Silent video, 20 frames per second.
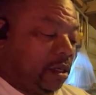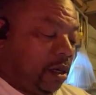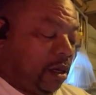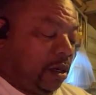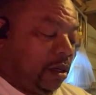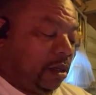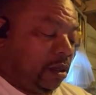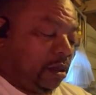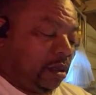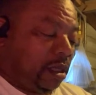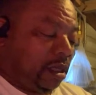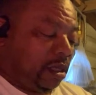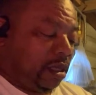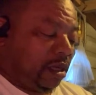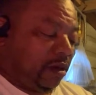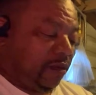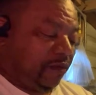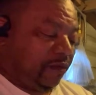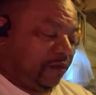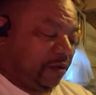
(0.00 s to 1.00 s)
People gotta
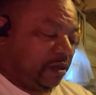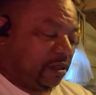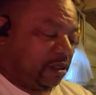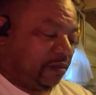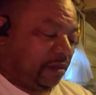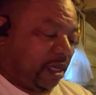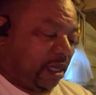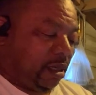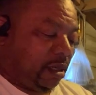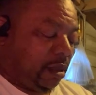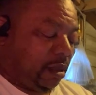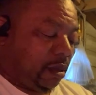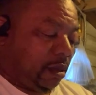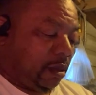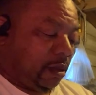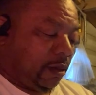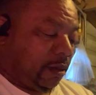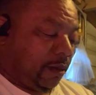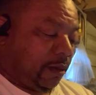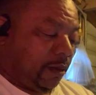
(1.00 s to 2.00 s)
learn the
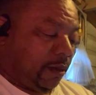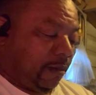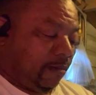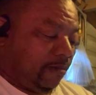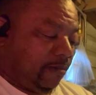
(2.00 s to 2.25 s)
difference, man.